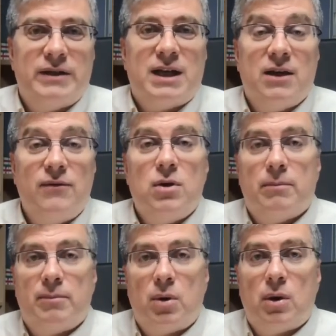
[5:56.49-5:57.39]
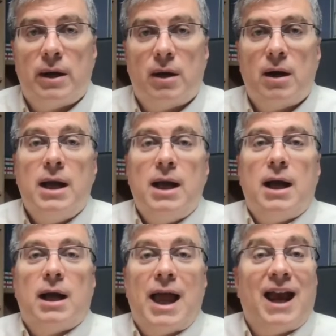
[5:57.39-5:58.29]
to give your employer
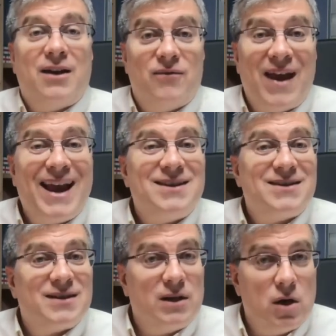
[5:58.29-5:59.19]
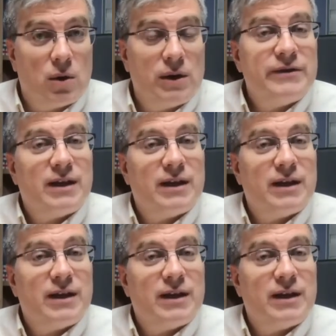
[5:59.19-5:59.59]
advance notice.